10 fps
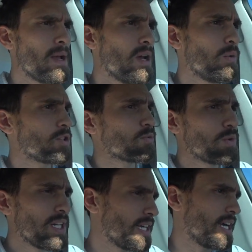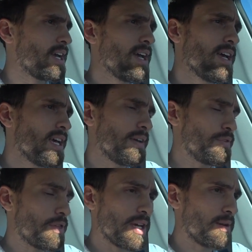which really, if
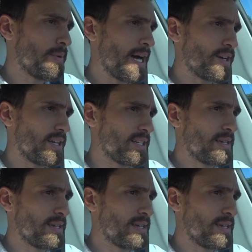you think about it,